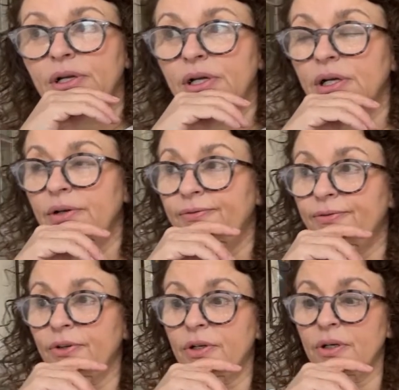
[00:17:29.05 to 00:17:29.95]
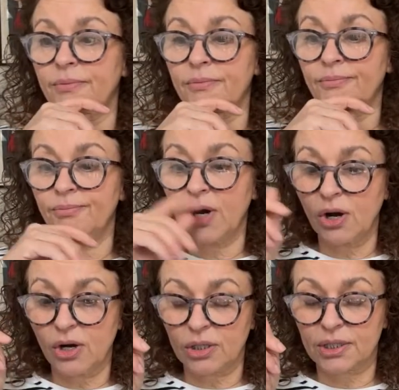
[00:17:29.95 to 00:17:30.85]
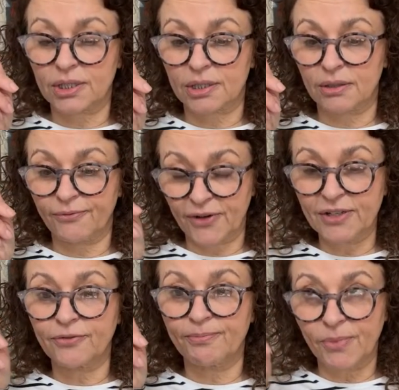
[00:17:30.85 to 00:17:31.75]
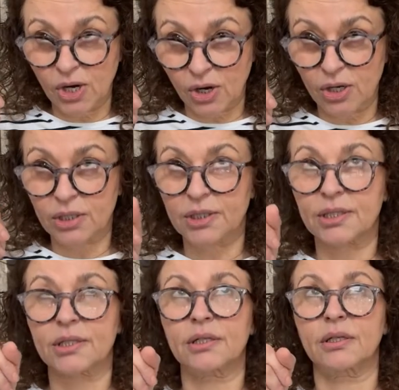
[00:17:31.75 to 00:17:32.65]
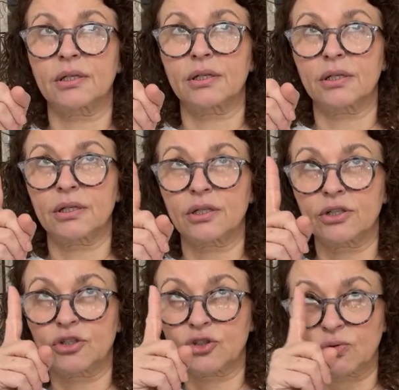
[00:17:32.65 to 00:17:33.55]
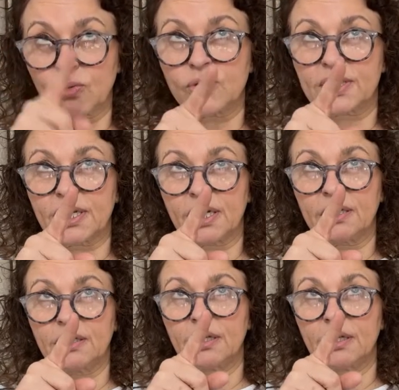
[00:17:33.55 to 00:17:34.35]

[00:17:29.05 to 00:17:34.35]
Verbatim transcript: of Mark's, a friend of Mark's daughter,